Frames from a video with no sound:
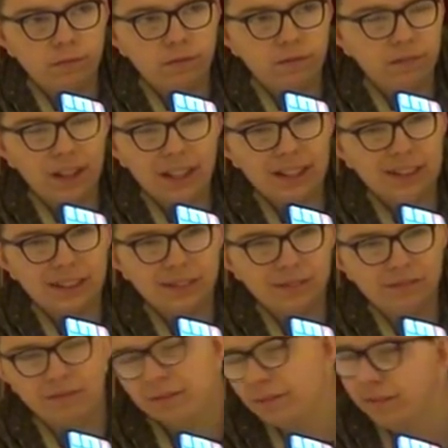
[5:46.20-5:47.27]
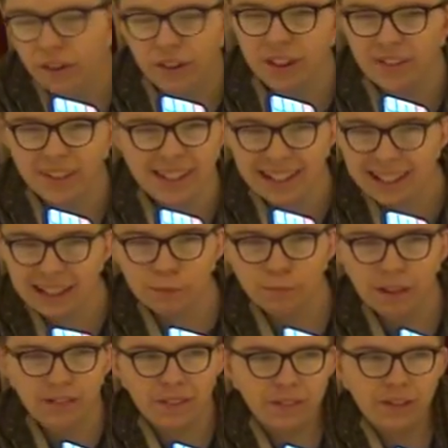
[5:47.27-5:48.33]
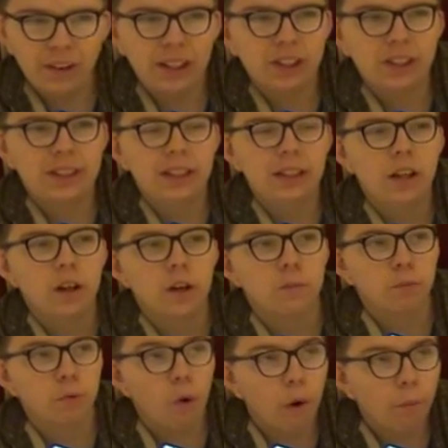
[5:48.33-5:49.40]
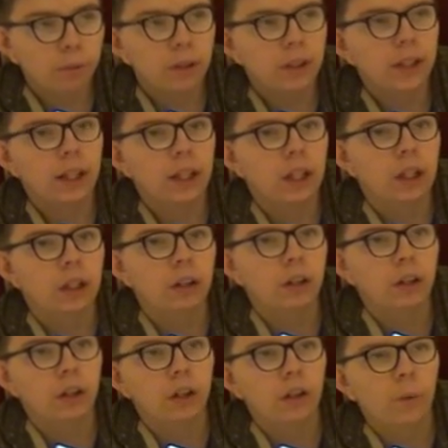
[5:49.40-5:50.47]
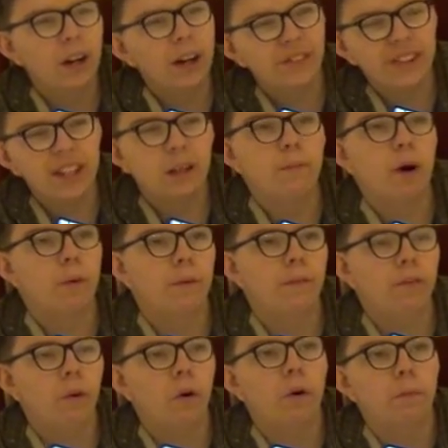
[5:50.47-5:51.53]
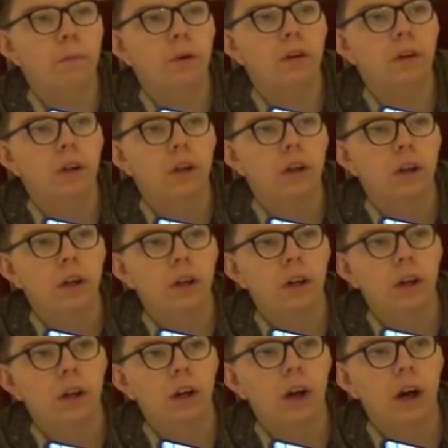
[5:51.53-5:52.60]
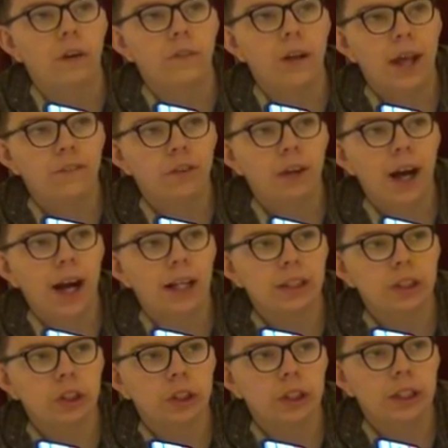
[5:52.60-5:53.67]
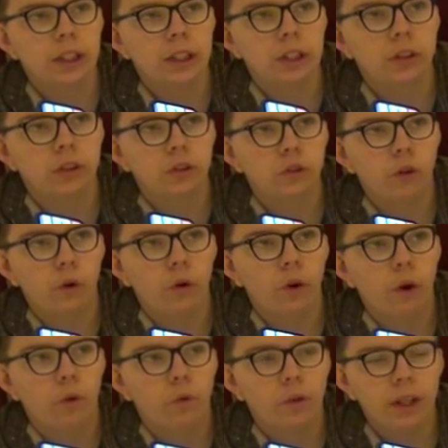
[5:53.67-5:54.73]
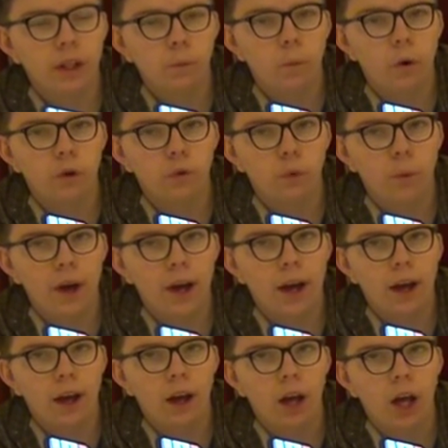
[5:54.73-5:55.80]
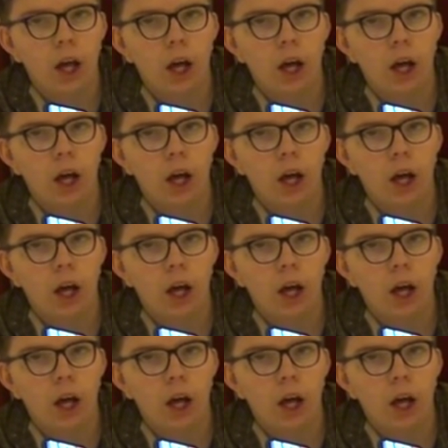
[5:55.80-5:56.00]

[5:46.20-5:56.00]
first of a time they've ever actually properly, well, I've seen them all before, but I've never actually done a rewatch where